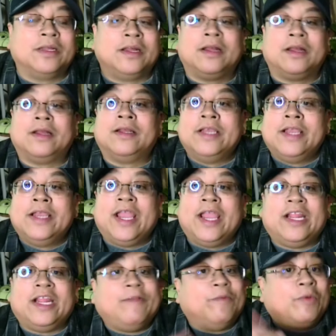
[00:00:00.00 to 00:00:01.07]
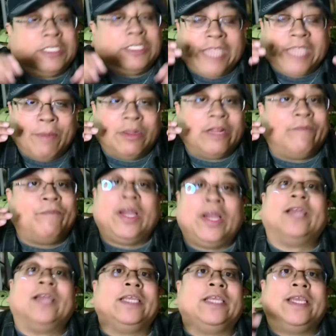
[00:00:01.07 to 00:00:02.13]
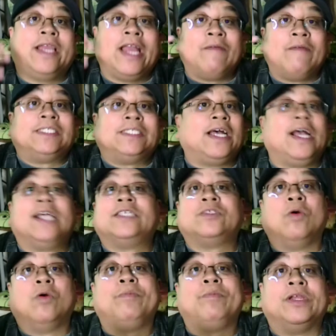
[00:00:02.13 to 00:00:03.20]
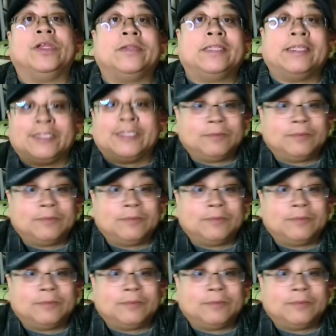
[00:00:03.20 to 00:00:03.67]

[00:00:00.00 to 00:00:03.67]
Uh, and he was able to finally have his eyes open,